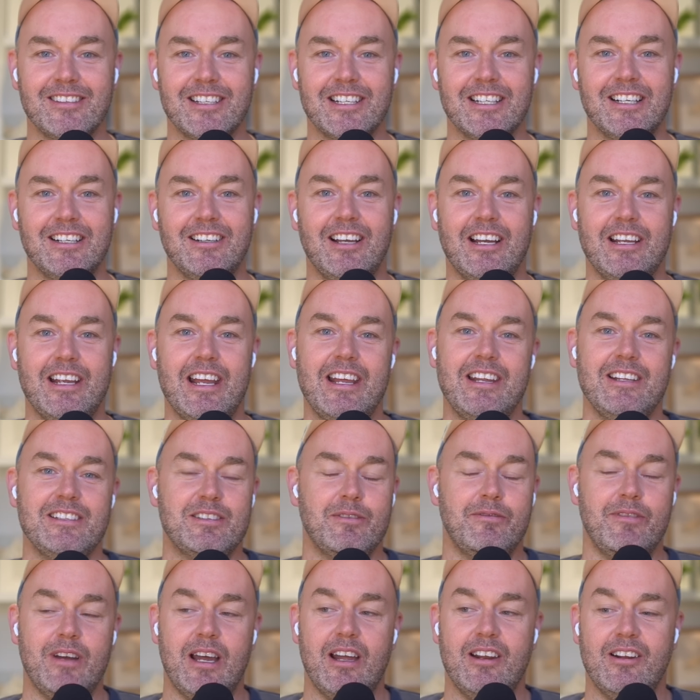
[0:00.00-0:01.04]
I
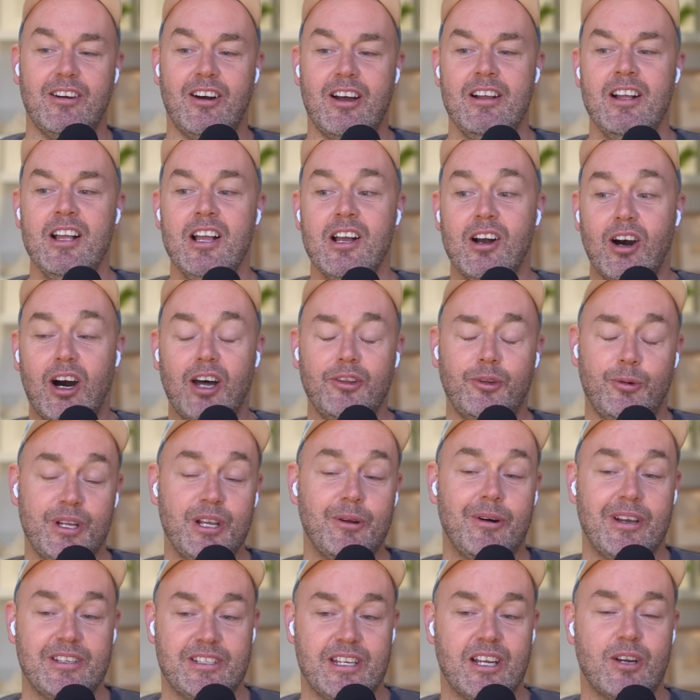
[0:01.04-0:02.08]
thought when
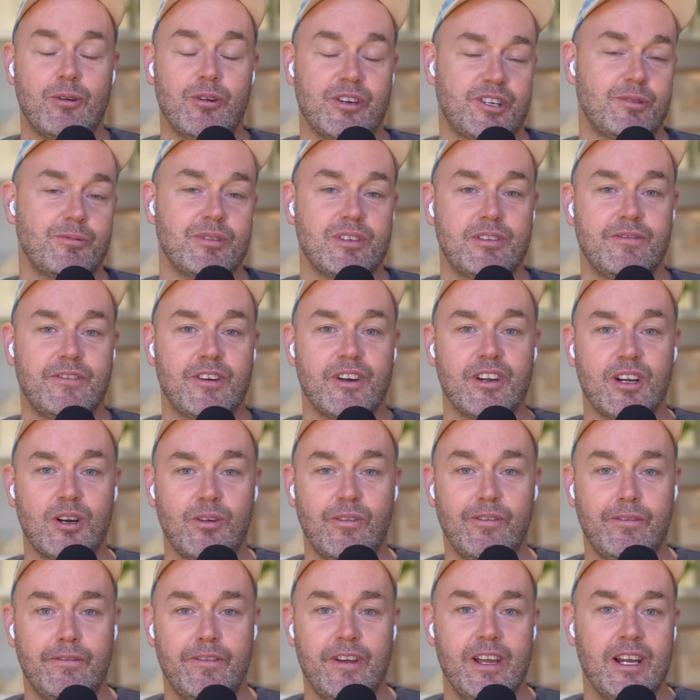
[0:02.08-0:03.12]
you asked that question, it was a very
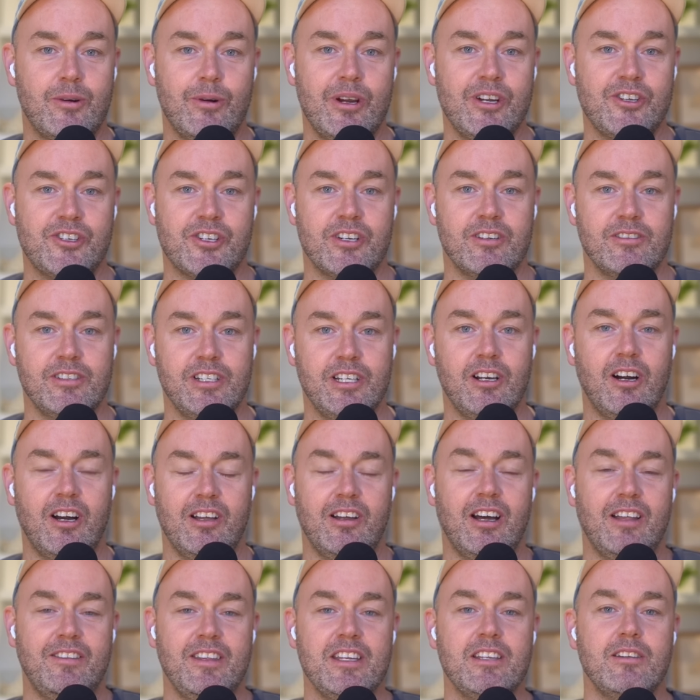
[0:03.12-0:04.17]
fair question.
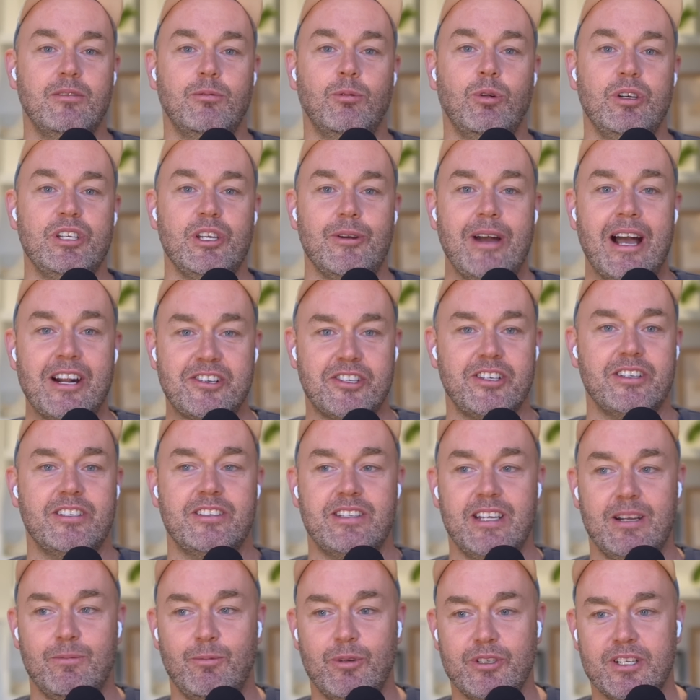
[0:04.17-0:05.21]
I think what you actually
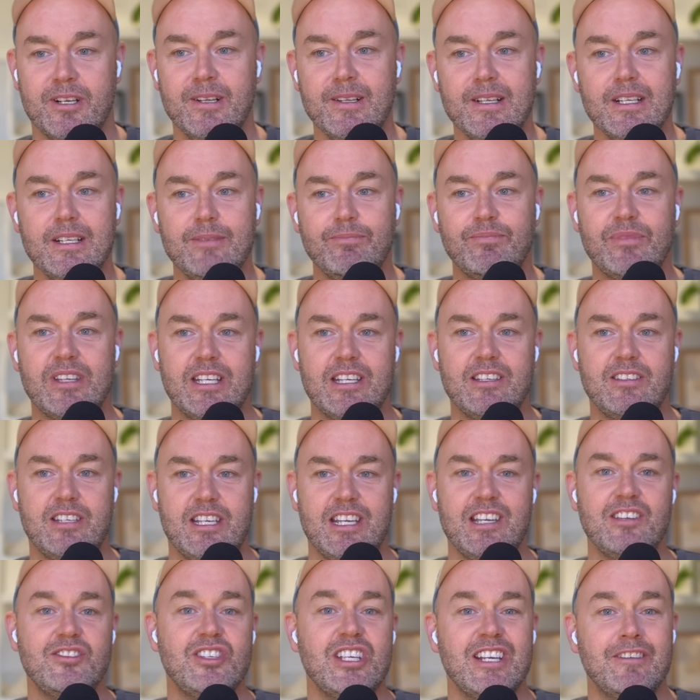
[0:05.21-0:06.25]
said was,
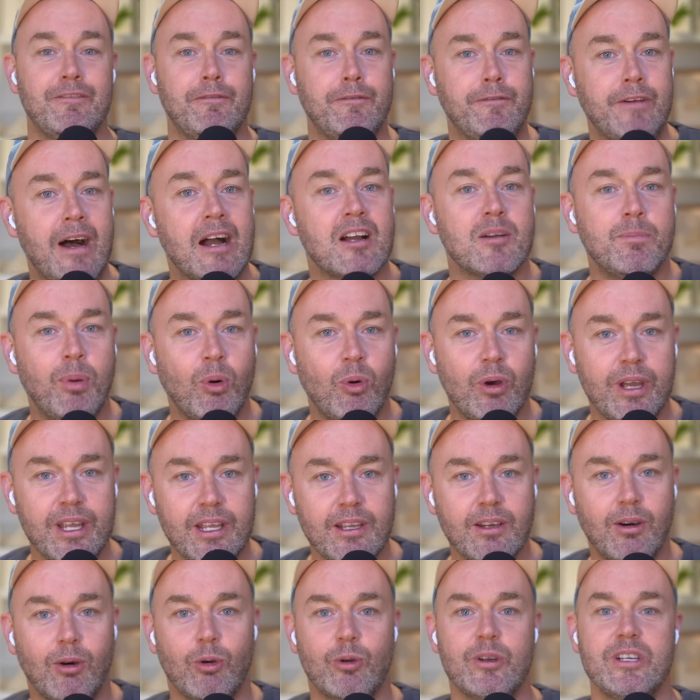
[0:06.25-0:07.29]
is he a fuck
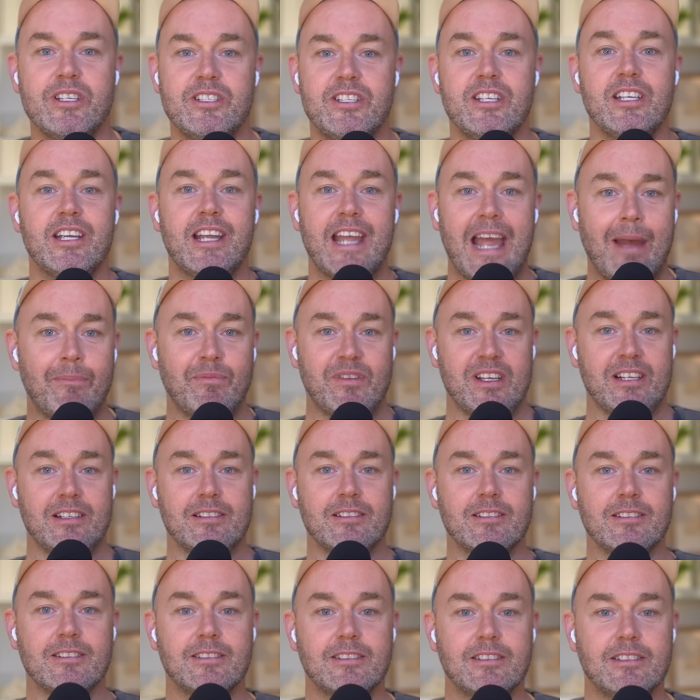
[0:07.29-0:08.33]
boy or is he captain?
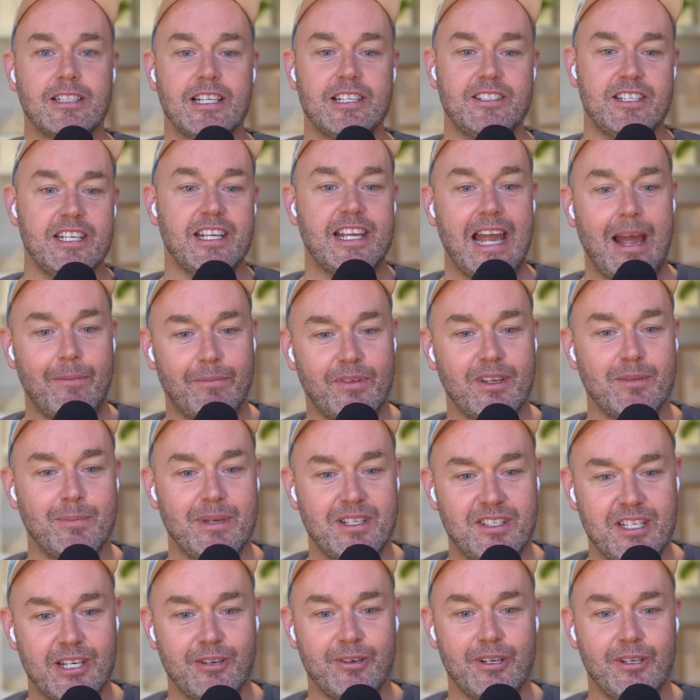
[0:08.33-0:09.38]
Yeah. Is he captain
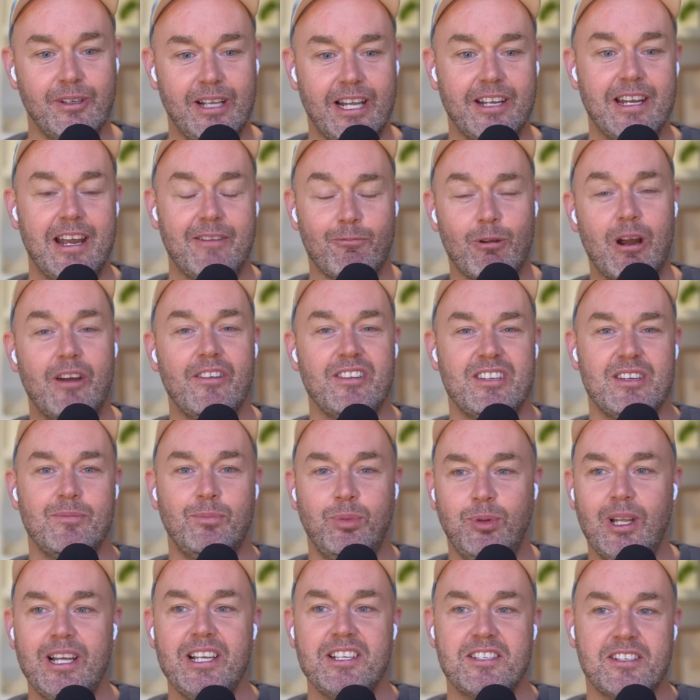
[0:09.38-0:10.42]
material? And Ravi said,
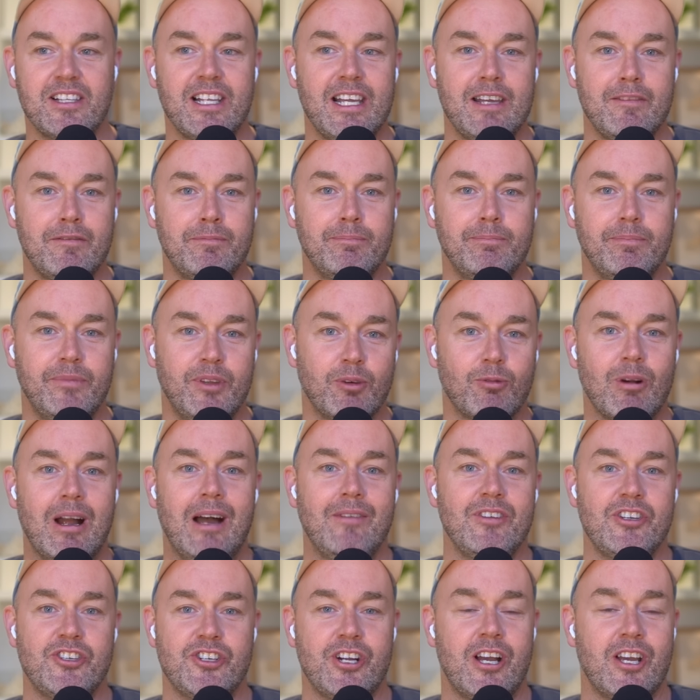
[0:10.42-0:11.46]
please leave the
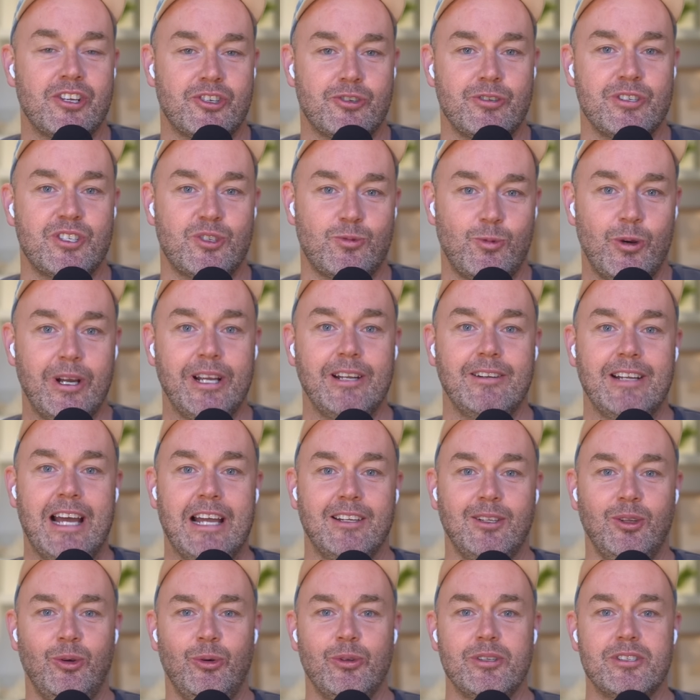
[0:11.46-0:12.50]
Ravi Shastri suite at
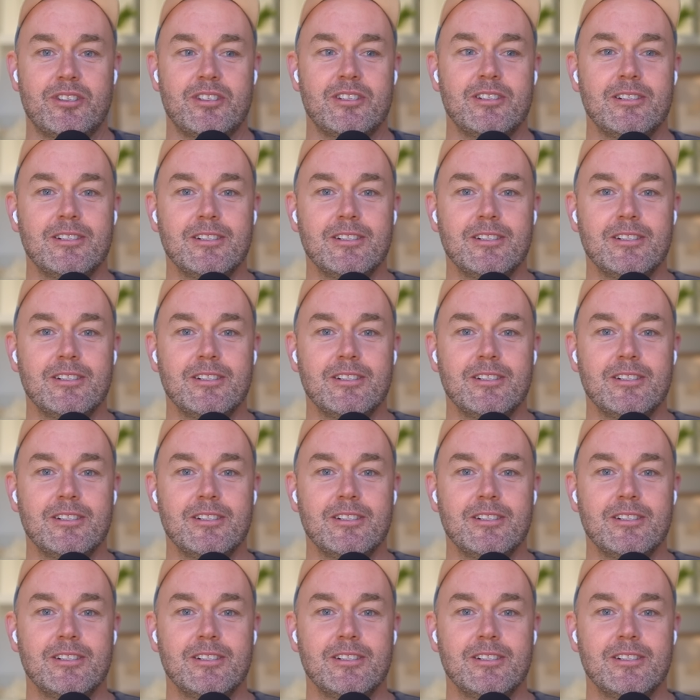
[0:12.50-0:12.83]
Lord's.